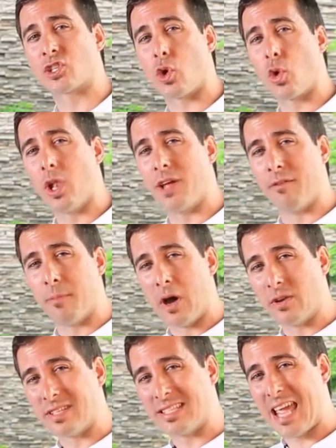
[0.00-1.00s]
total of
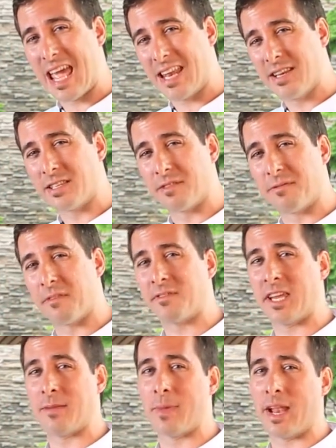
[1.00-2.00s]
about 10 to
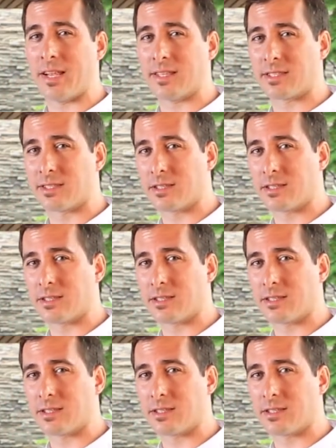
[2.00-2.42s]
15 minutes.